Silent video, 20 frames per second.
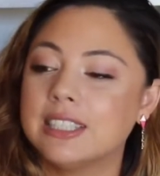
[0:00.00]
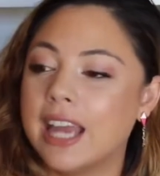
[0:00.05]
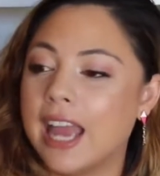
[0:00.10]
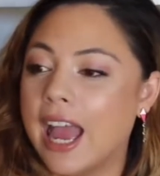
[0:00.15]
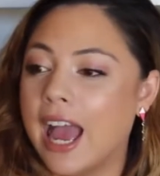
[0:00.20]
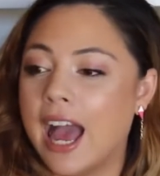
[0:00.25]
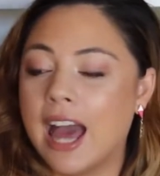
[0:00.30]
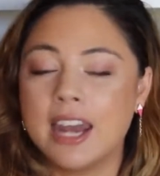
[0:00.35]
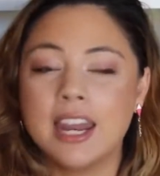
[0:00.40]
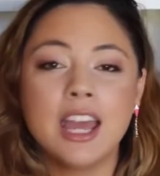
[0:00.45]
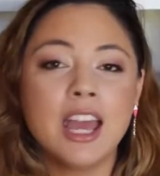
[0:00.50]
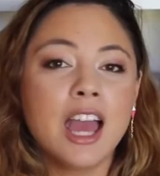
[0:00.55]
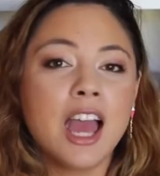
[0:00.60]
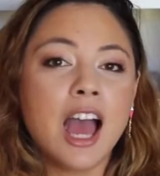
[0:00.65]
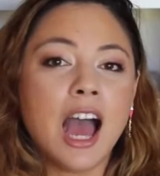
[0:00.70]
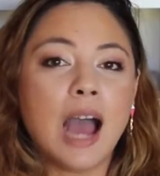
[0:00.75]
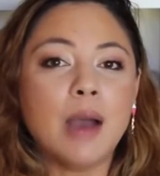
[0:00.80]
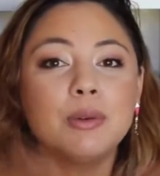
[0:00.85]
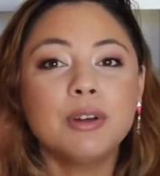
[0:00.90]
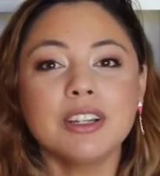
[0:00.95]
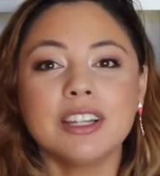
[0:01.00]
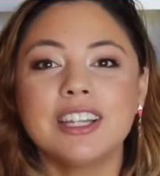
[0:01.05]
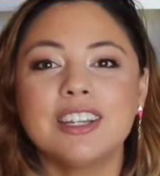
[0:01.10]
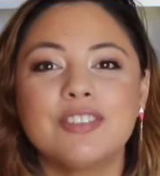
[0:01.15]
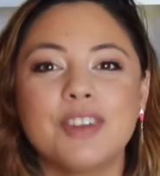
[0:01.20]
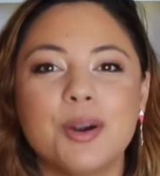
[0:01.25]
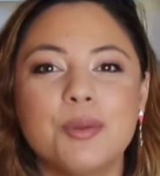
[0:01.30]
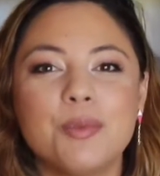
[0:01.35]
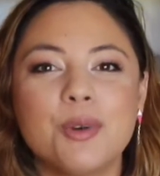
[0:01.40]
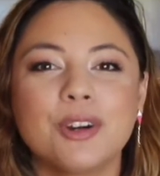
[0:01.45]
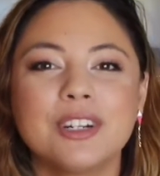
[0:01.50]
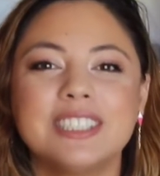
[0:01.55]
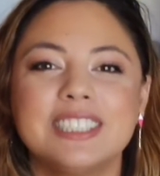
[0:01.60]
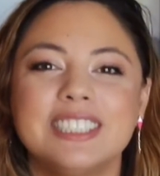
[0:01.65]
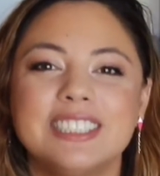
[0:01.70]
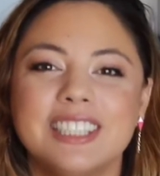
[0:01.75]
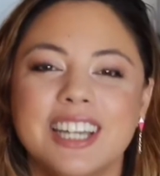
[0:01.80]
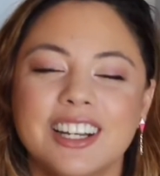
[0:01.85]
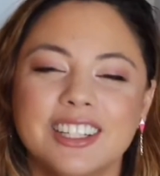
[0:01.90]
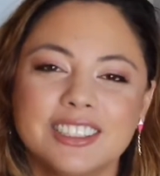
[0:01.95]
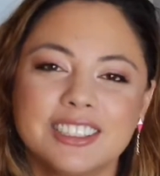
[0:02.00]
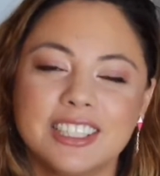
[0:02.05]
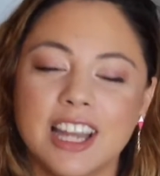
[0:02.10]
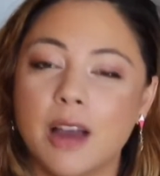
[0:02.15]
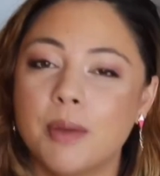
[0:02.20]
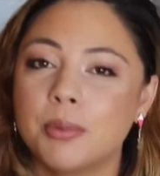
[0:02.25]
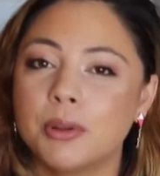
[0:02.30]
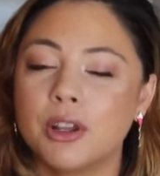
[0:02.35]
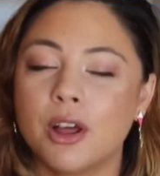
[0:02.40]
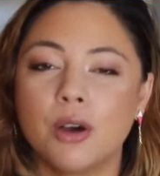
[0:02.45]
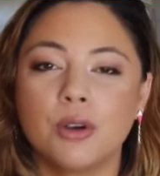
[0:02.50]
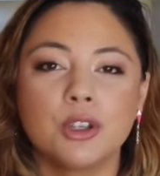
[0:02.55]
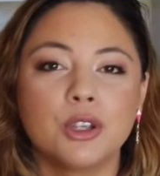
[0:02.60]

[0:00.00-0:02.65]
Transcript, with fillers: And I will leave more details down below.